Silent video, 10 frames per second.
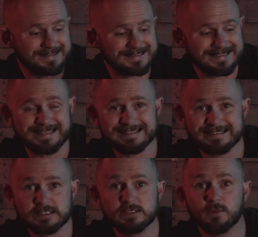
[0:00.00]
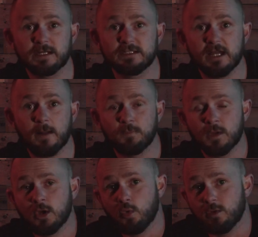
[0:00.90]
the zesters rigged up
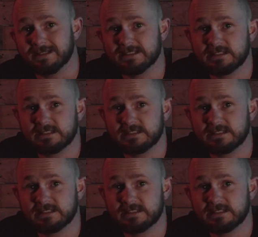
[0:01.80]
with a